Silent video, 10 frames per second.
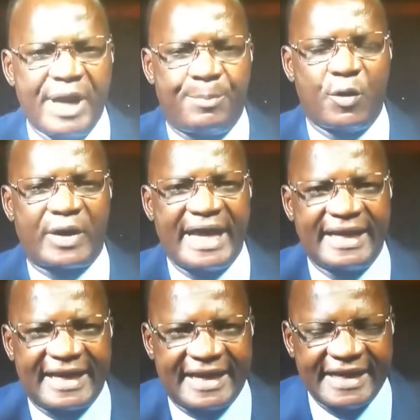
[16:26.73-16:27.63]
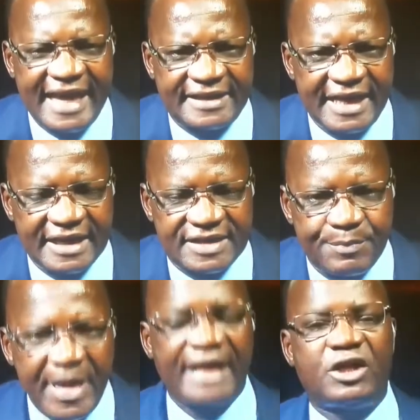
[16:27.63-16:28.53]
people can create as
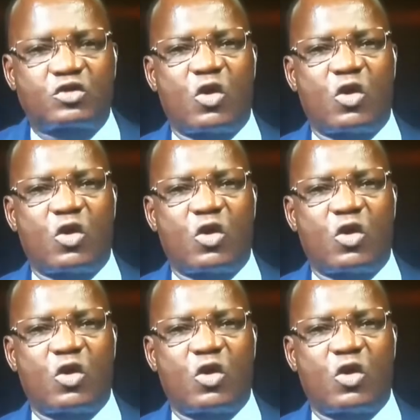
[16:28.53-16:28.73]
many,